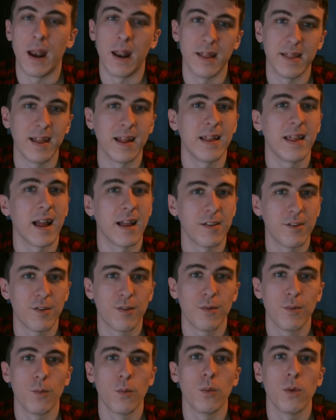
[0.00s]
I think
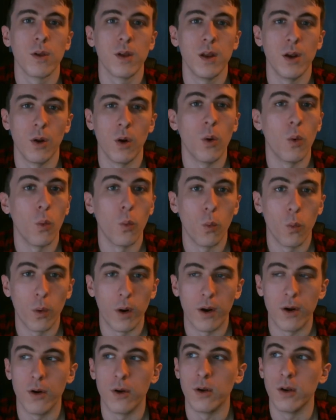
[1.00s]
that's
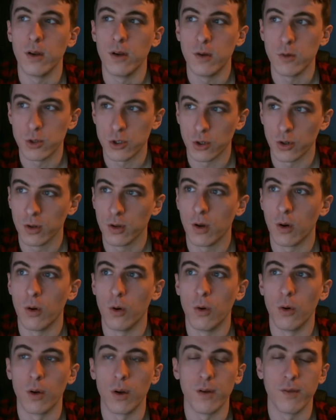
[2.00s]
where you should
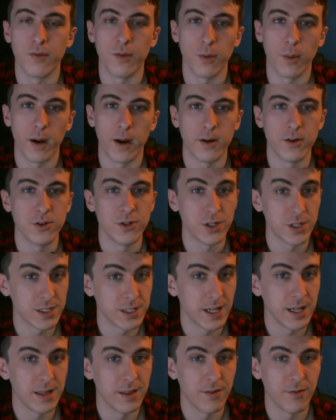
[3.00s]
go if you are
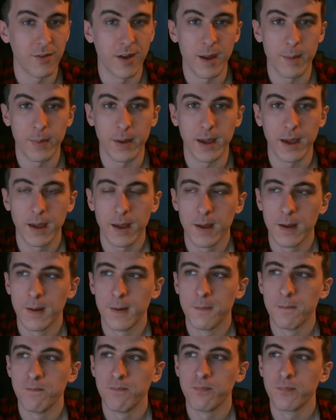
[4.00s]
just into vaping.
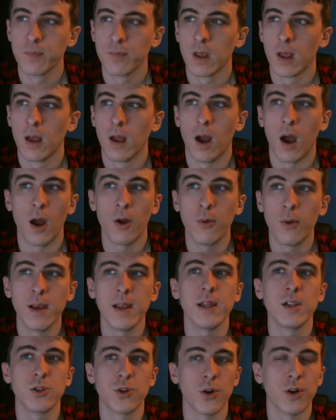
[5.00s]
I
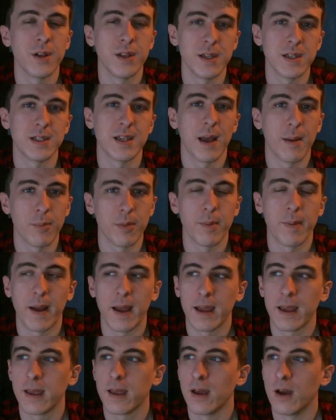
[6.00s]
really enjoyed this sample
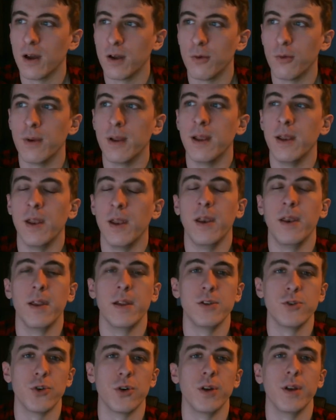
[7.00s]
pack. I really did
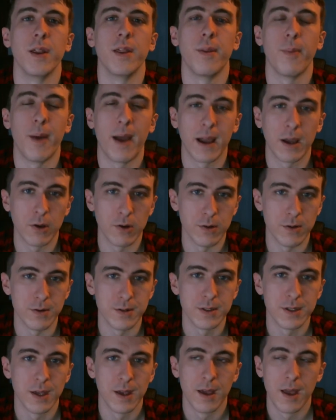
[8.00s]
enjoy the
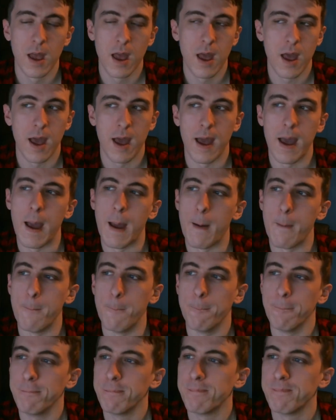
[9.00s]
tobaccos,
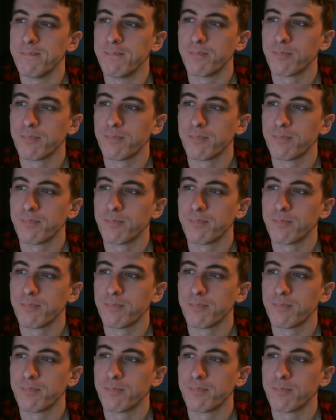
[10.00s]
and